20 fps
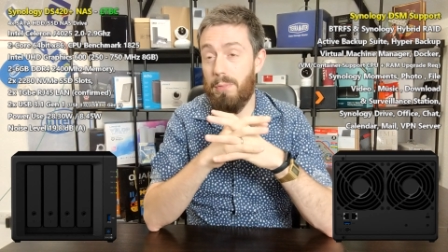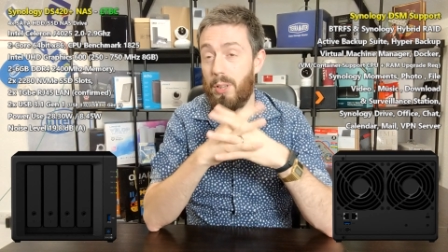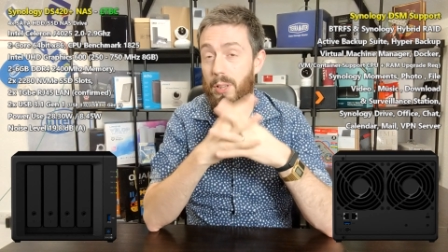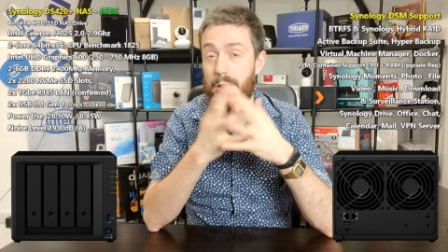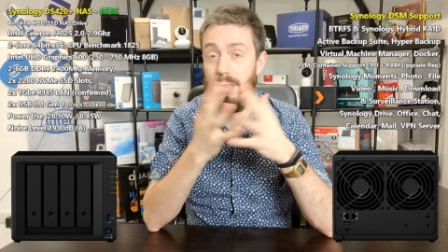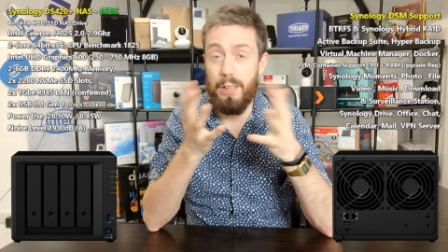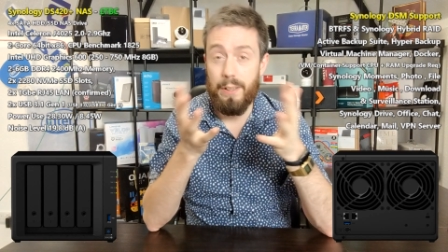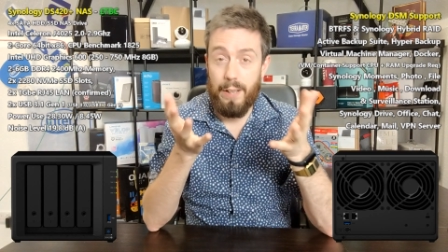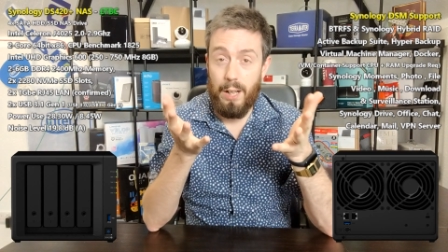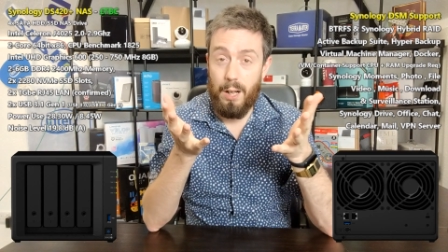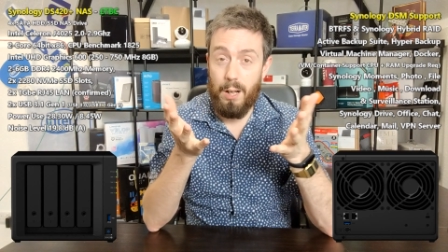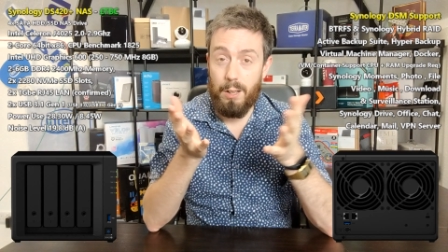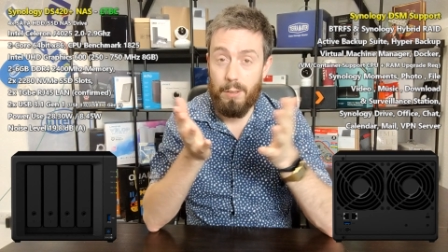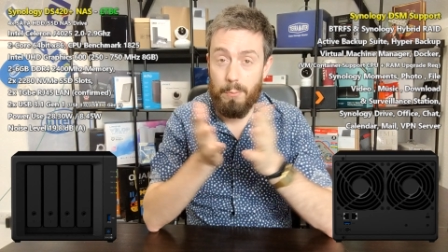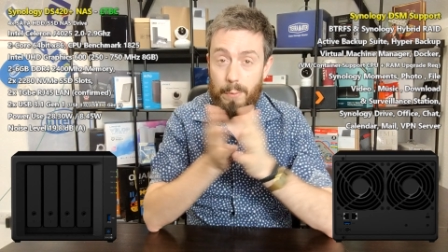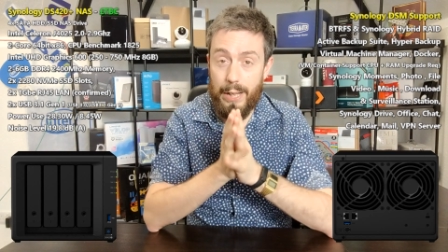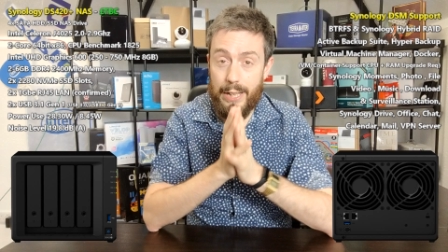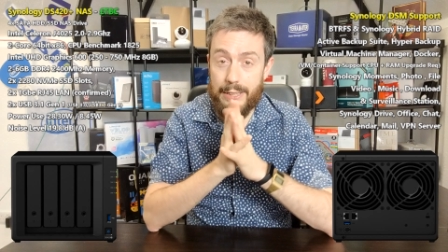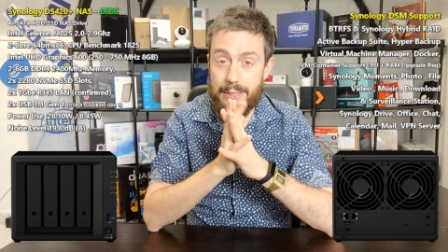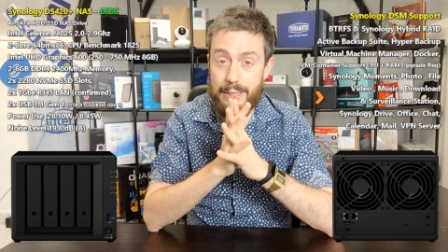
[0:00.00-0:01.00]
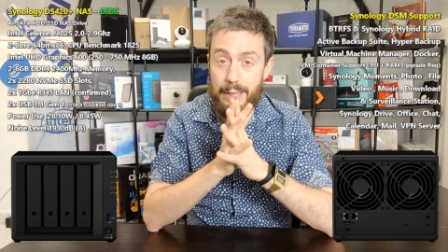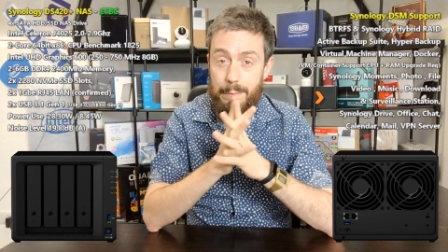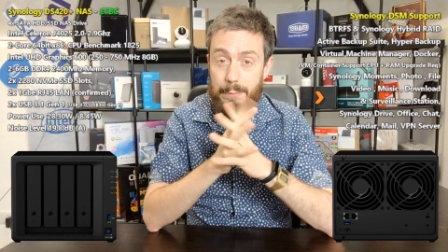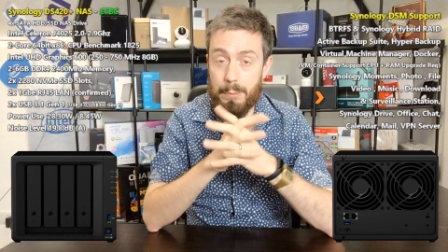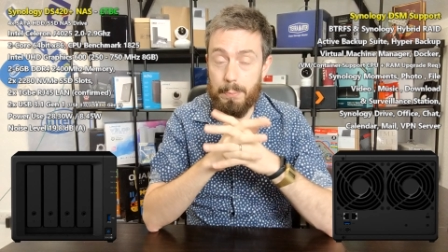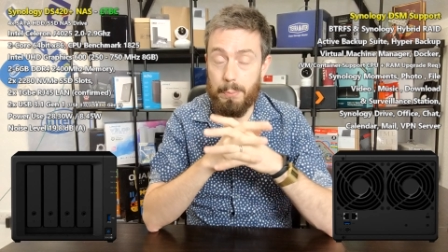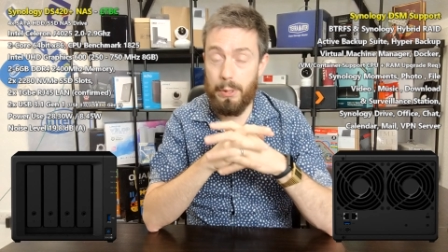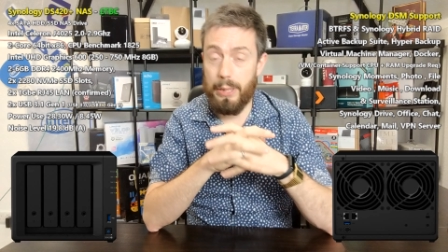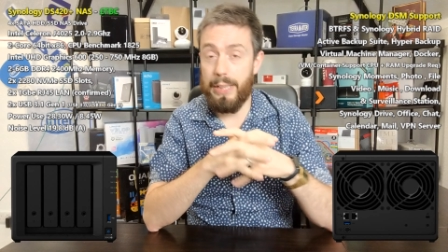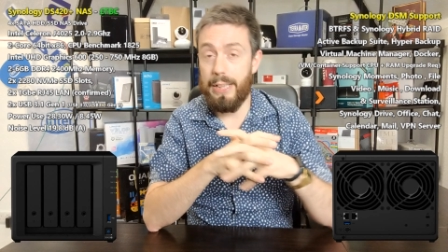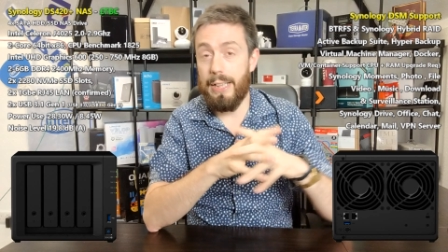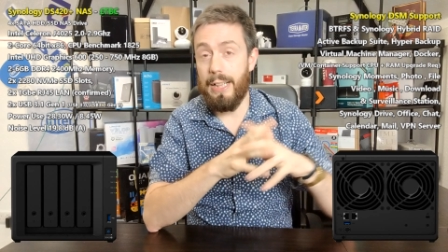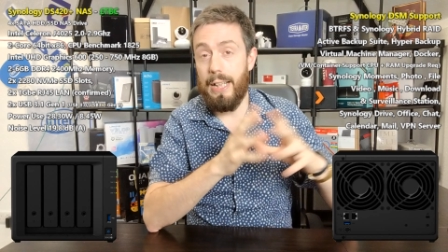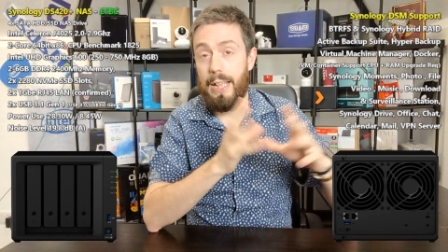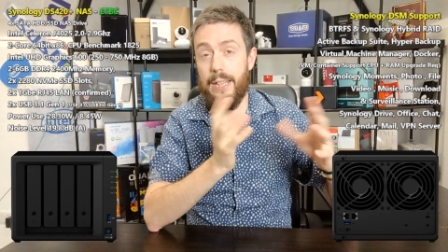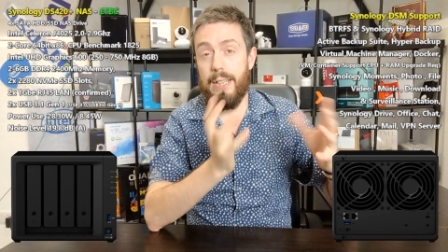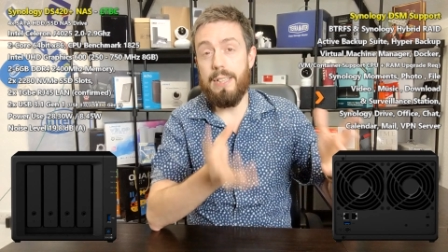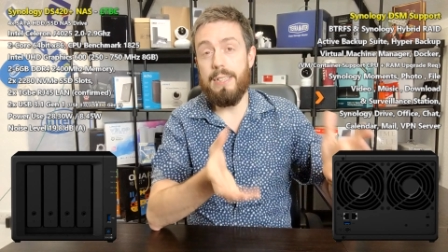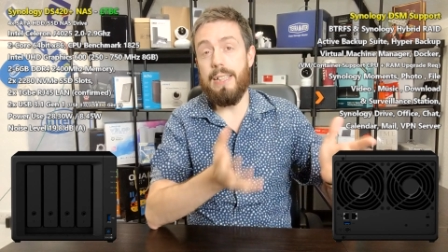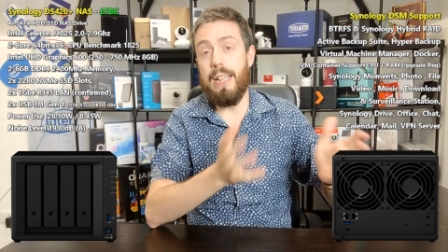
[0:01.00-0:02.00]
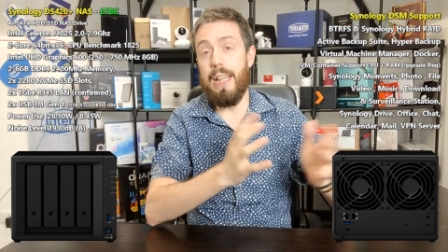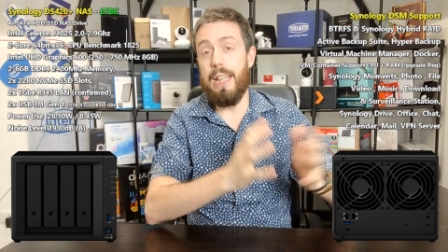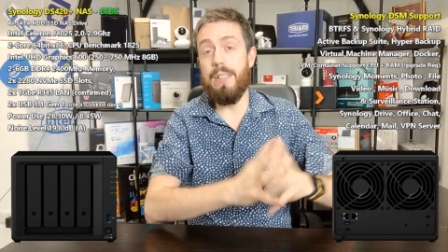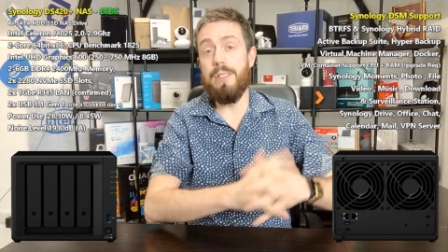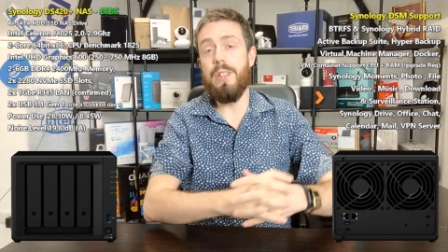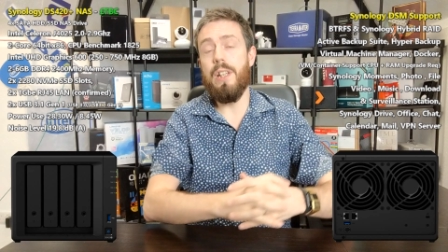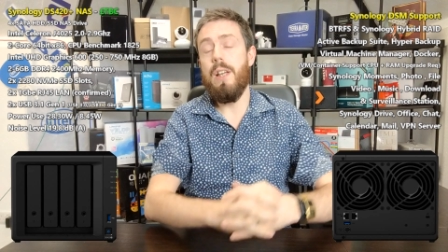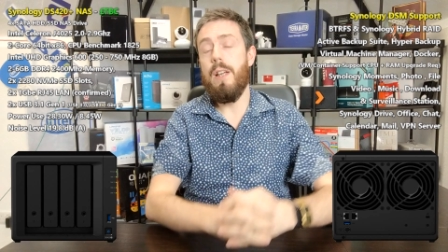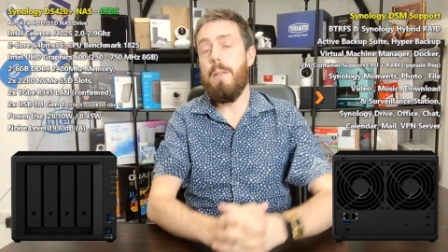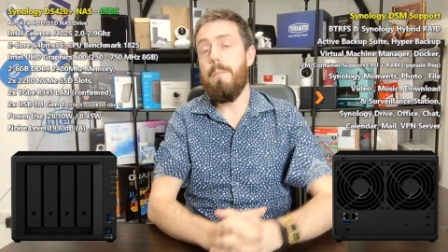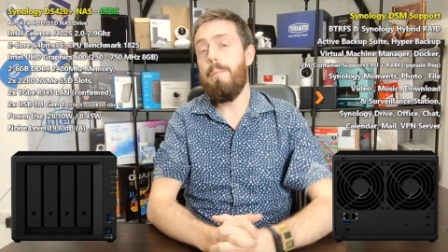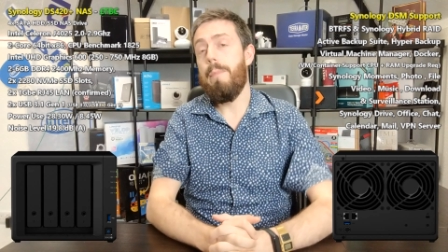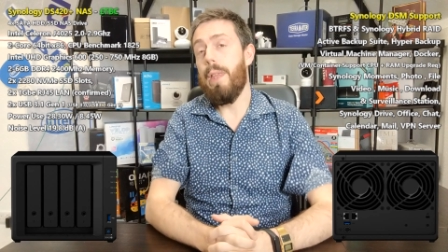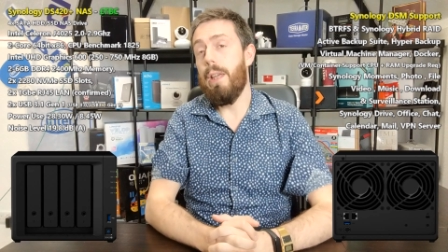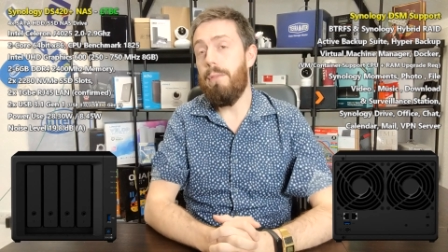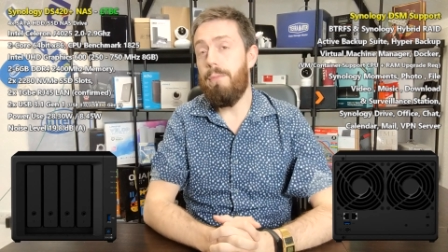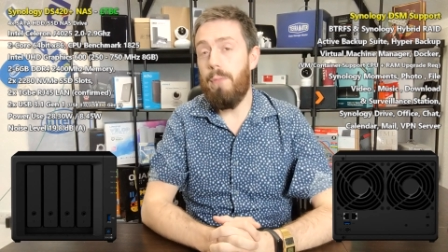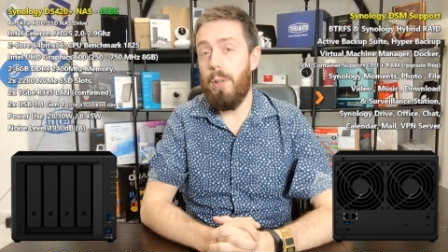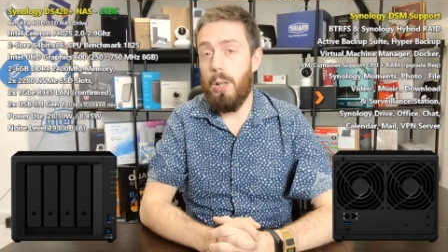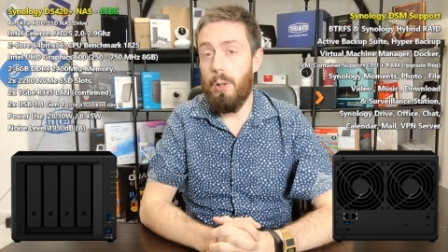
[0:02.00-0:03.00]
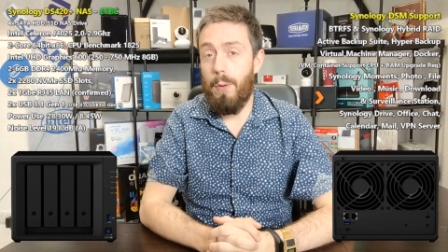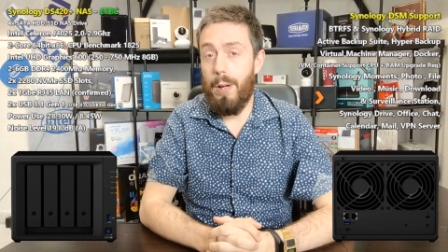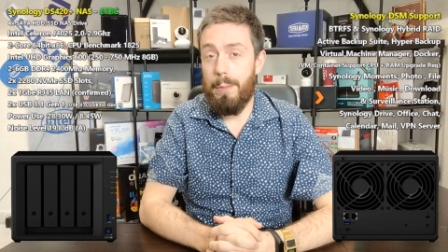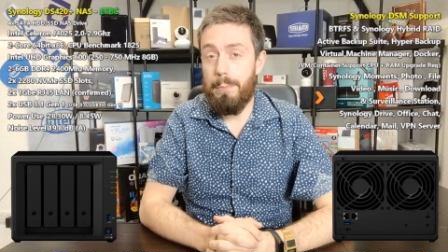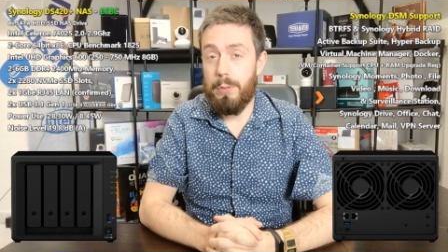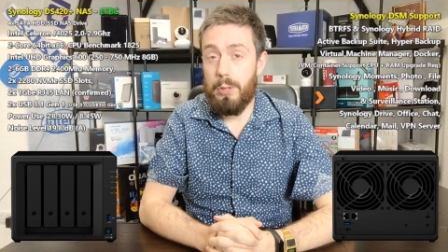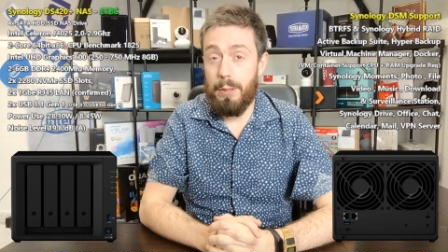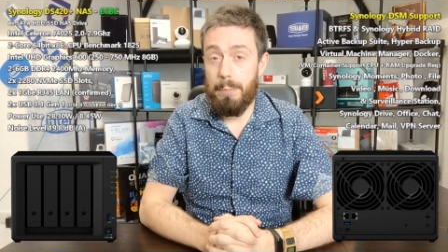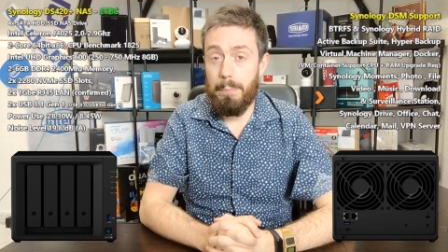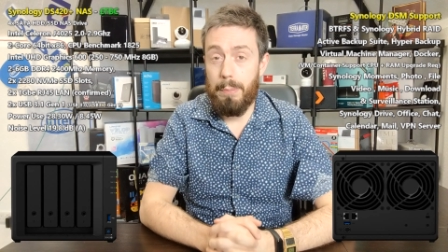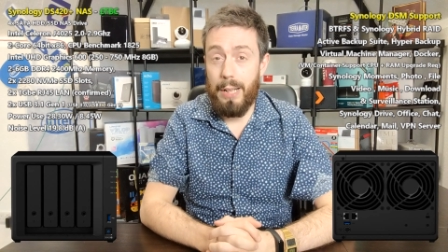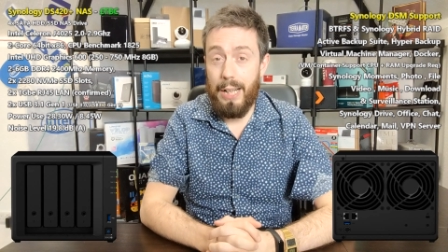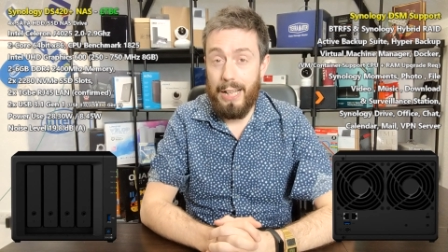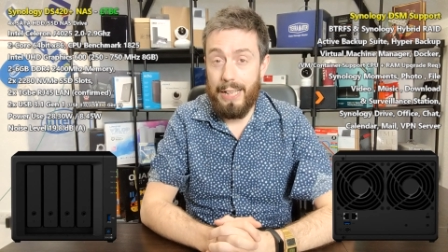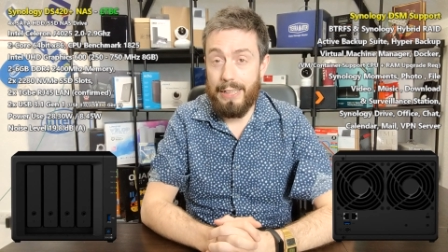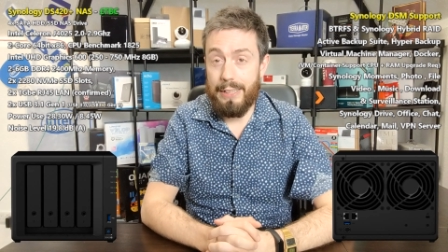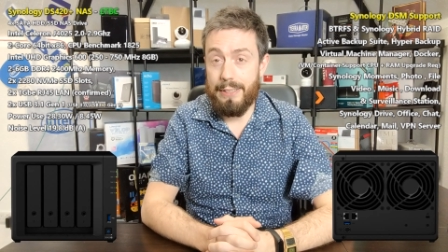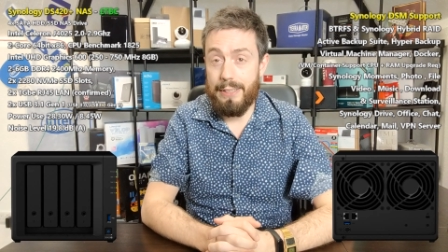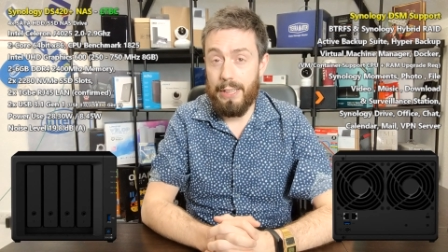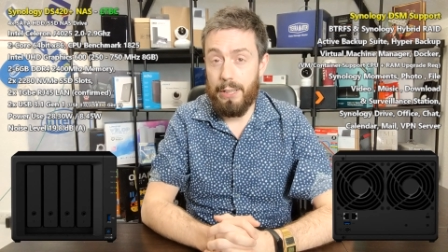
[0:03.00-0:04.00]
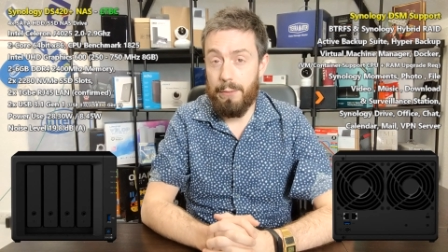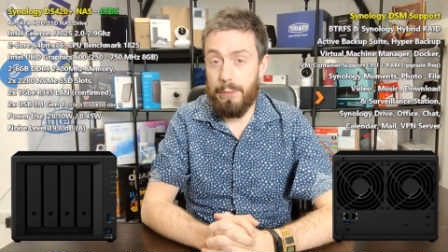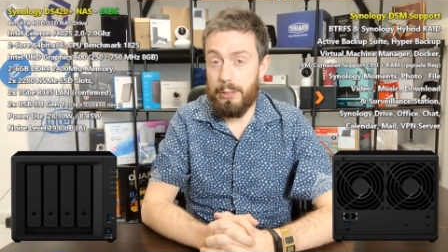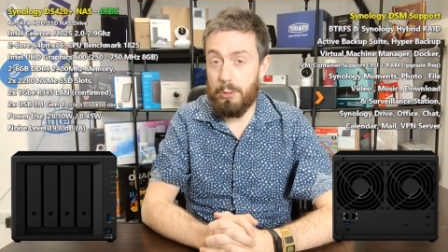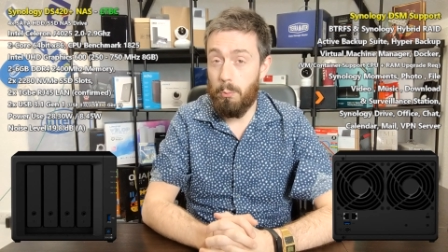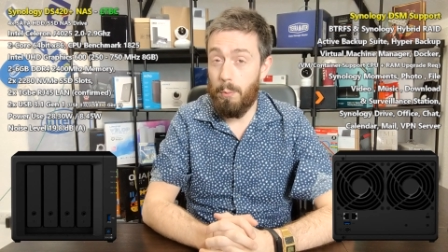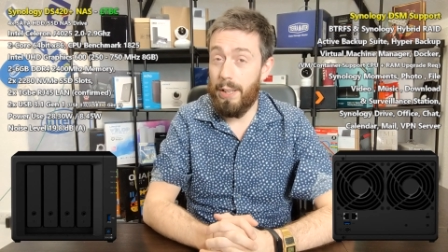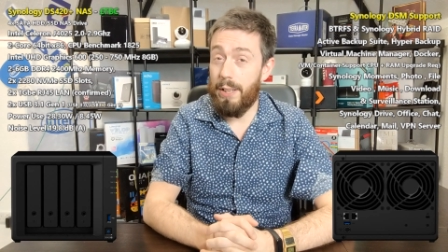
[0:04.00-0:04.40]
looking at the hardware, it seems pretty clear this is a follow-up to the Play series.